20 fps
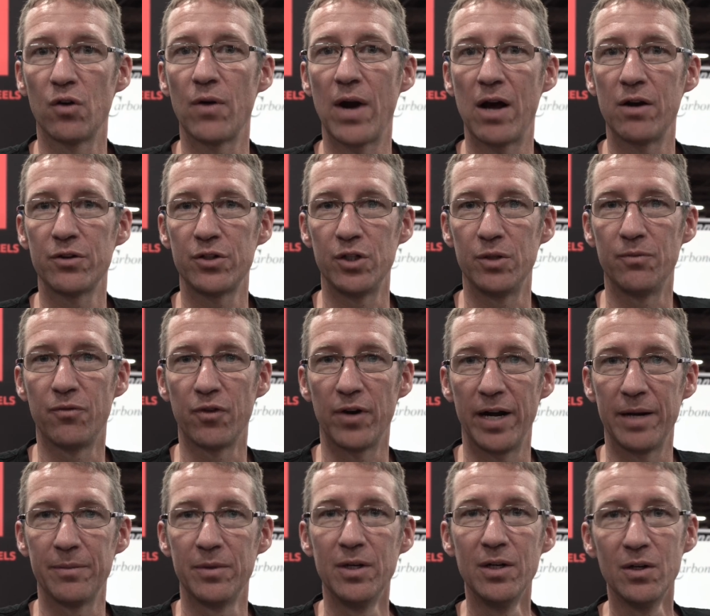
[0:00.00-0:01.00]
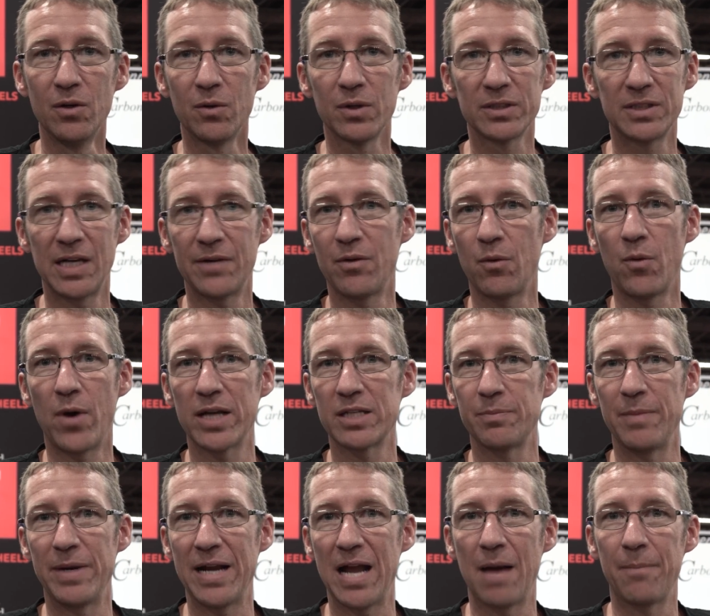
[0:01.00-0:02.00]
round tube frame. Well, 7 watts
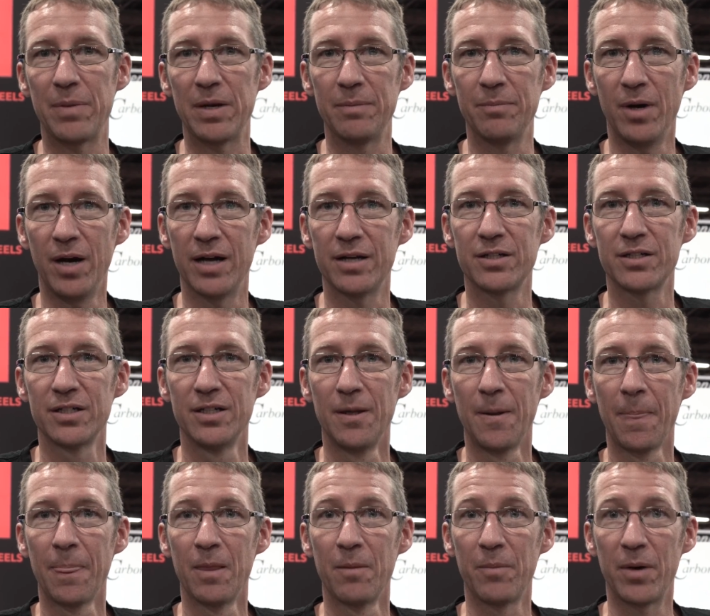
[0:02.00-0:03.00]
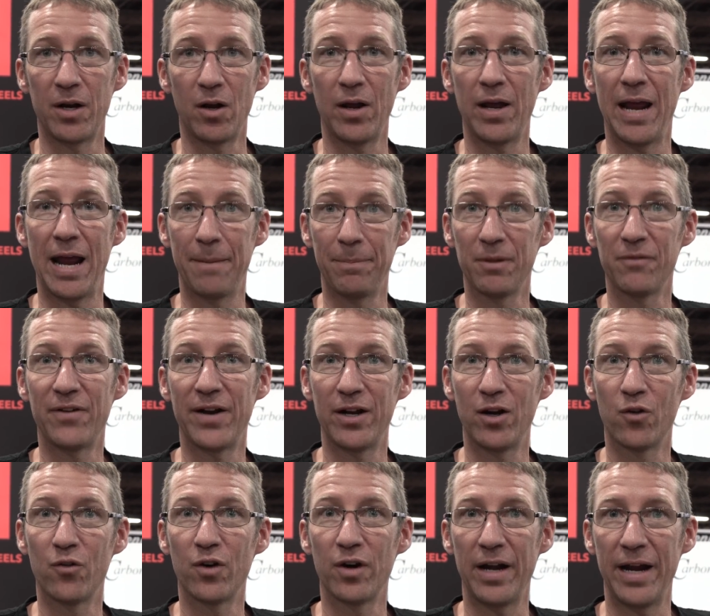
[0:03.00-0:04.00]
may not be much, but amplified
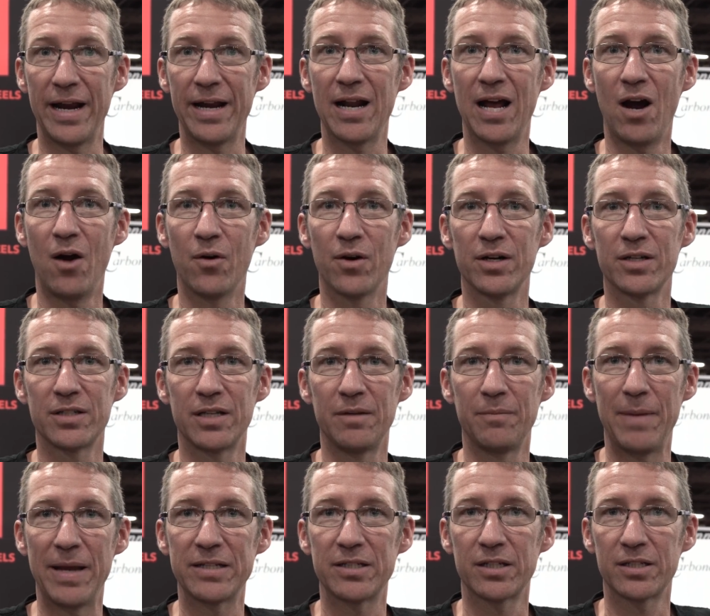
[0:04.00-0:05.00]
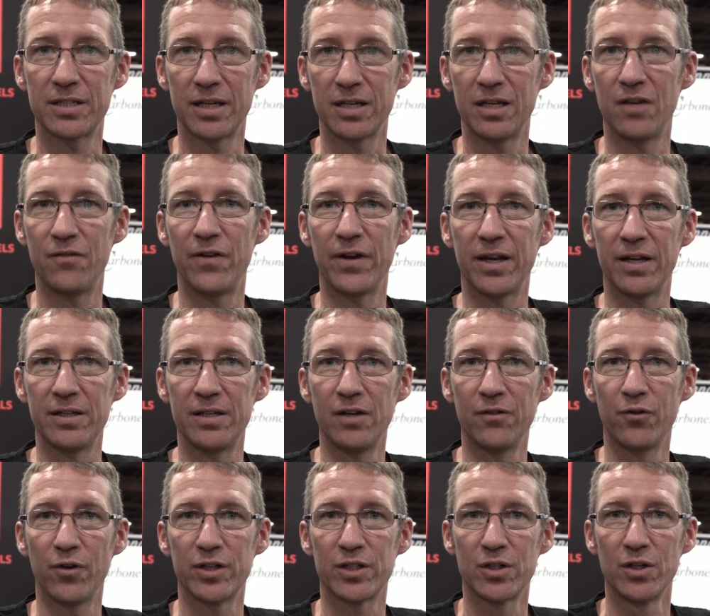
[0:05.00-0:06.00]
over 8 hours, it makes a significant
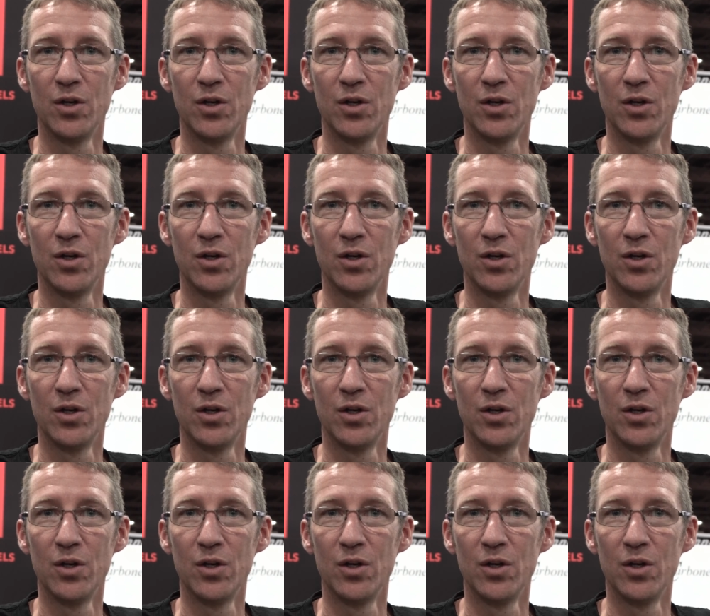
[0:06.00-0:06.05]
difference.